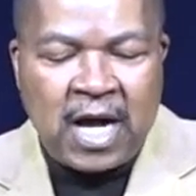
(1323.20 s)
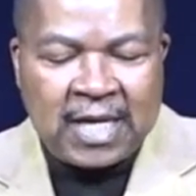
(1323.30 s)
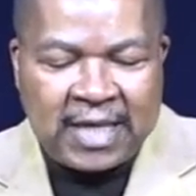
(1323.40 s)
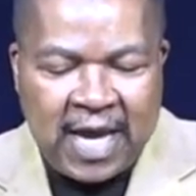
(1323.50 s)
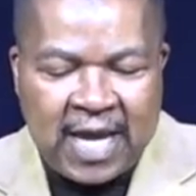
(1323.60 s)

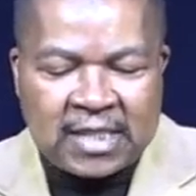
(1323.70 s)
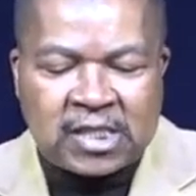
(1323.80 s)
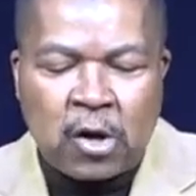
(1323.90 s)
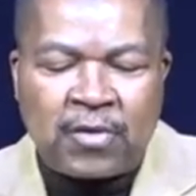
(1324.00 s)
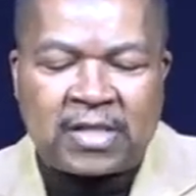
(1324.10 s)
again
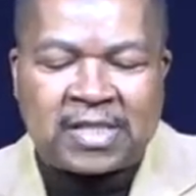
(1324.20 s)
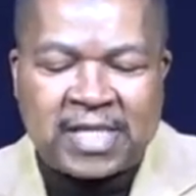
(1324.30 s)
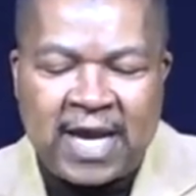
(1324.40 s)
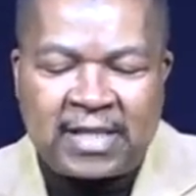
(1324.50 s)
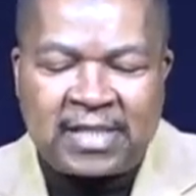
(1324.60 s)
so that
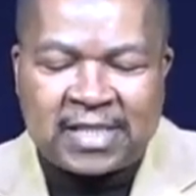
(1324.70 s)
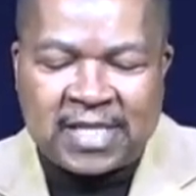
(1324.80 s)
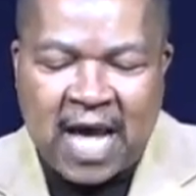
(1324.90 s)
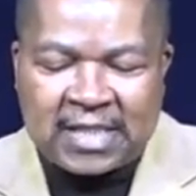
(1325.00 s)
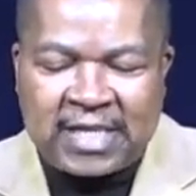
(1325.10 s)
Satan does
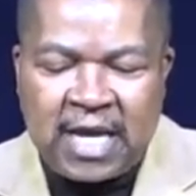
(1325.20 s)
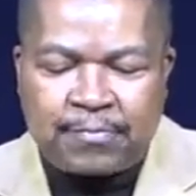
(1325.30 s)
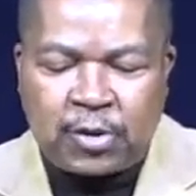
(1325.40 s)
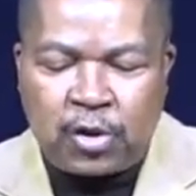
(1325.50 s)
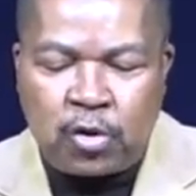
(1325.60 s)
not
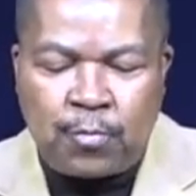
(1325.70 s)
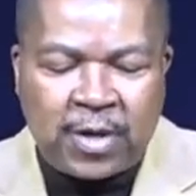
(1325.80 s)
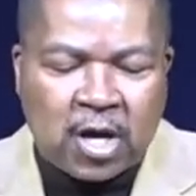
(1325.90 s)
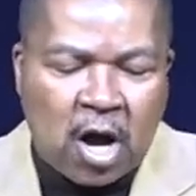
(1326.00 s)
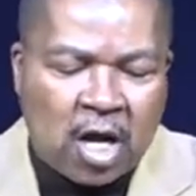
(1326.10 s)
tempt you
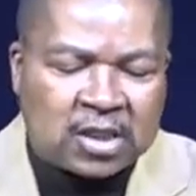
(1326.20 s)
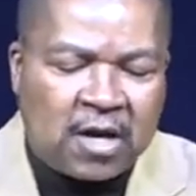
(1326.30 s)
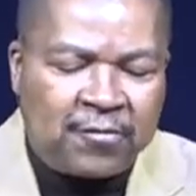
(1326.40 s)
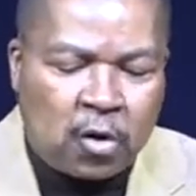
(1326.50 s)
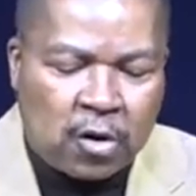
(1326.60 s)
because
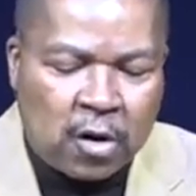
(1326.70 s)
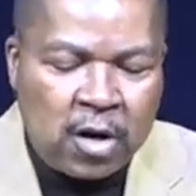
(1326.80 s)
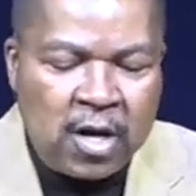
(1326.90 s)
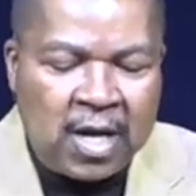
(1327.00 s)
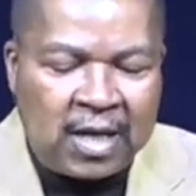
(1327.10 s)
of your
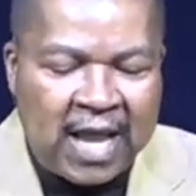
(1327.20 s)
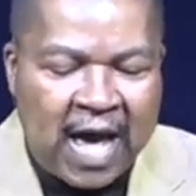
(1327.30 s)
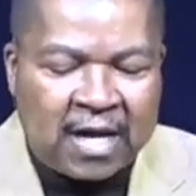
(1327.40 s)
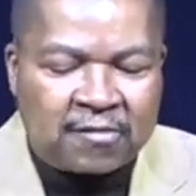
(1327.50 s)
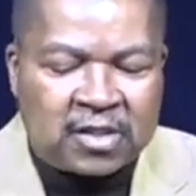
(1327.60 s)

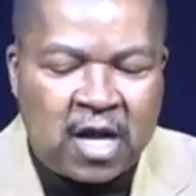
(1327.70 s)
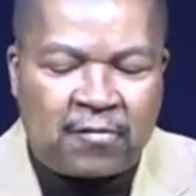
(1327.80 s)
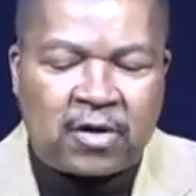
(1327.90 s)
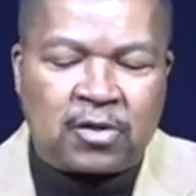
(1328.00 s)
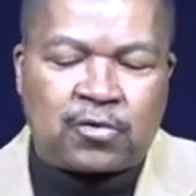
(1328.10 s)
lack of
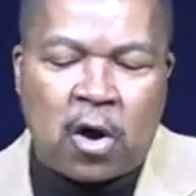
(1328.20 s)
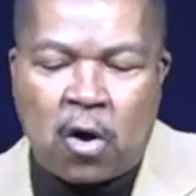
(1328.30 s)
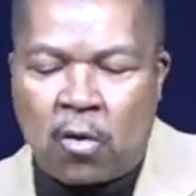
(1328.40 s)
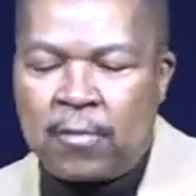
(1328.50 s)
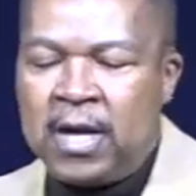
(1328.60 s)

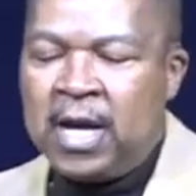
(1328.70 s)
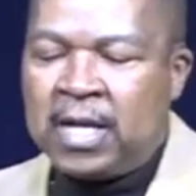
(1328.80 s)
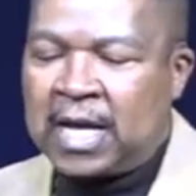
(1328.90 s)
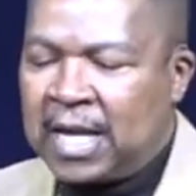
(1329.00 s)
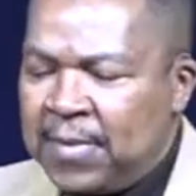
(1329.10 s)
self-control.
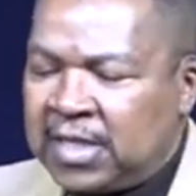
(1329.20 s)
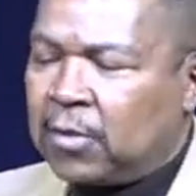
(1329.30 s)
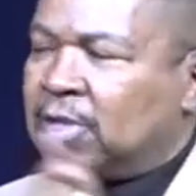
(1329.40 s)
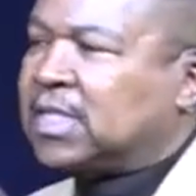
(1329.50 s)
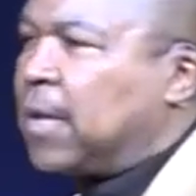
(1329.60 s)
Now, let me
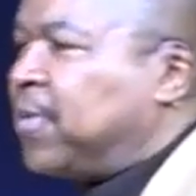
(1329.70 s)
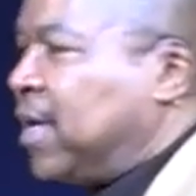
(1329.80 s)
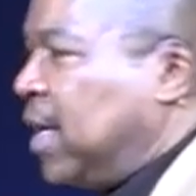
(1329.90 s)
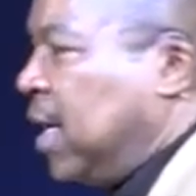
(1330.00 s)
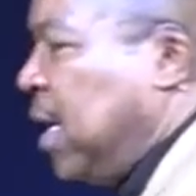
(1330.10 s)
deal with
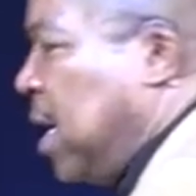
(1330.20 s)
something